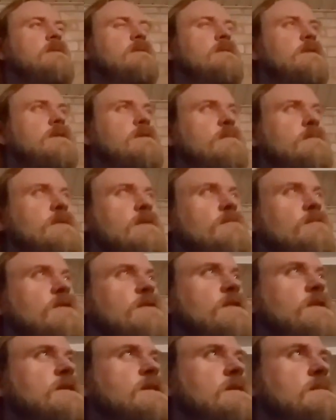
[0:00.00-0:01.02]
there'll be
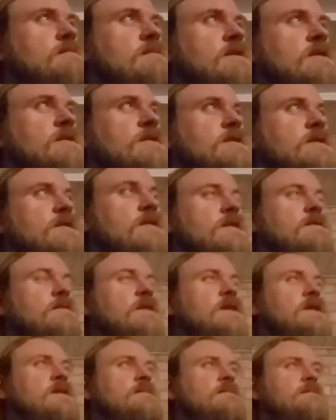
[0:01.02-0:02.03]
one this month at any
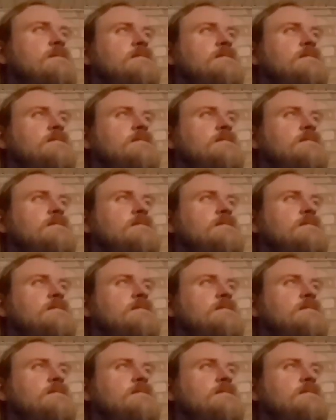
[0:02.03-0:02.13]
rate.